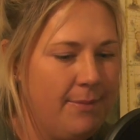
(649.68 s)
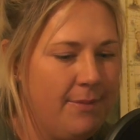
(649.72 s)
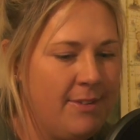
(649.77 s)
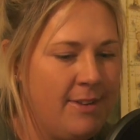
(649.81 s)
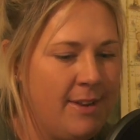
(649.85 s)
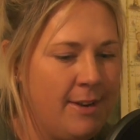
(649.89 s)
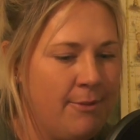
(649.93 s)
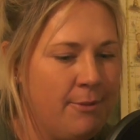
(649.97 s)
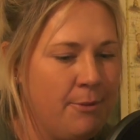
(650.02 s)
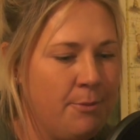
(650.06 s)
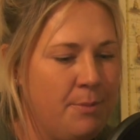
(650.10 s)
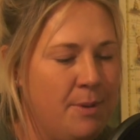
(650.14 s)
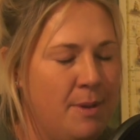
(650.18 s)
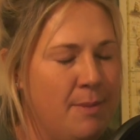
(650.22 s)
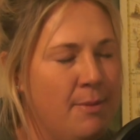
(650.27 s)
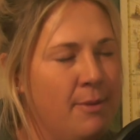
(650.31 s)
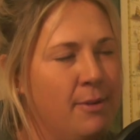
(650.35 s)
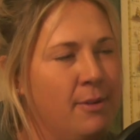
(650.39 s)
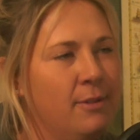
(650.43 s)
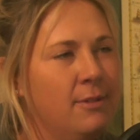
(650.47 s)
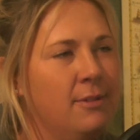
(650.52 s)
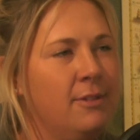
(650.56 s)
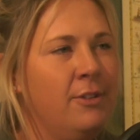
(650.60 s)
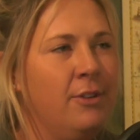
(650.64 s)
several
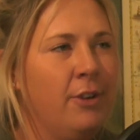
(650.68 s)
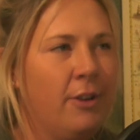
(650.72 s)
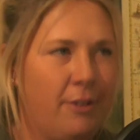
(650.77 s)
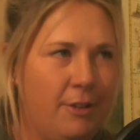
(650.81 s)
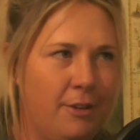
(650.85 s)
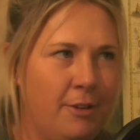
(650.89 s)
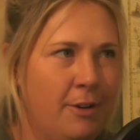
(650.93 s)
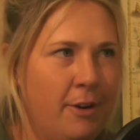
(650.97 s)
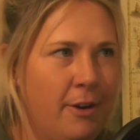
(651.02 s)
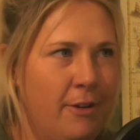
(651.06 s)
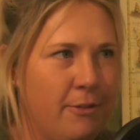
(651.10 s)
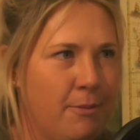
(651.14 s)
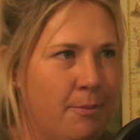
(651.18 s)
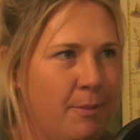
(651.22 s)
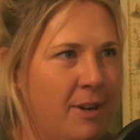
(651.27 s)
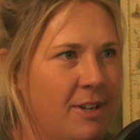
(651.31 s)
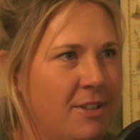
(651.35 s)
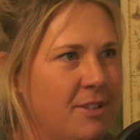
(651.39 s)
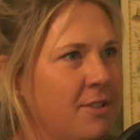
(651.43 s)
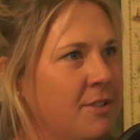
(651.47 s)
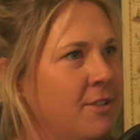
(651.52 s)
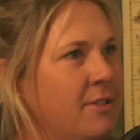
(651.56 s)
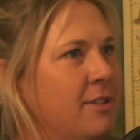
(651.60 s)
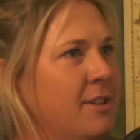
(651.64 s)
people not to go for
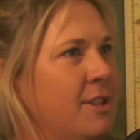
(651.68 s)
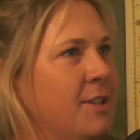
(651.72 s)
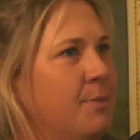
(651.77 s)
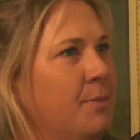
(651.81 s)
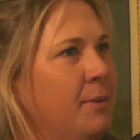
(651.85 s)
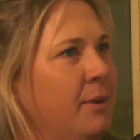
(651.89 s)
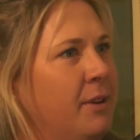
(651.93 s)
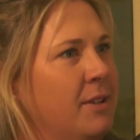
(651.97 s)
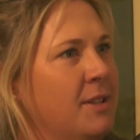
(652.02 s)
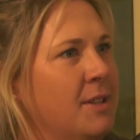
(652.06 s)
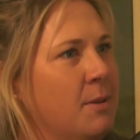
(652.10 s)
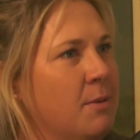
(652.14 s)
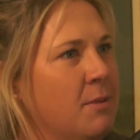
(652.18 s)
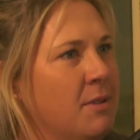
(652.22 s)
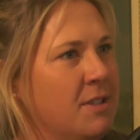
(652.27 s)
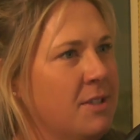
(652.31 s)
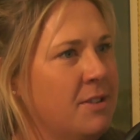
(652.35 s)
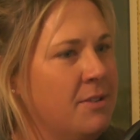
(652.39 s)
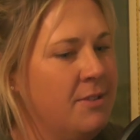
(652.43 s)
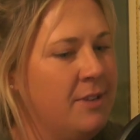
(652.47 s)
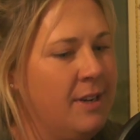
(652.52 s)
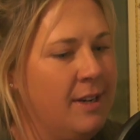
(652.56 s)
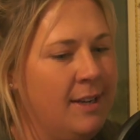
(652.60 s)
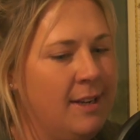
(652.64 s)
my shooting test because I
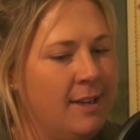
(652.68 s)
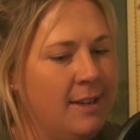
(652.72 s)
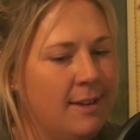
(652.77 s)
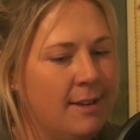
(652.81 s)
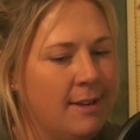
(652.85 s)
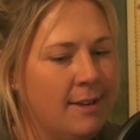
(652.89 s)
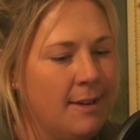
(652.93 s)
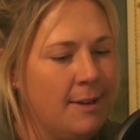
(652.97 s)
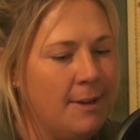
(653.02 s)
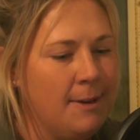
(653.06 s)
wasn't ready.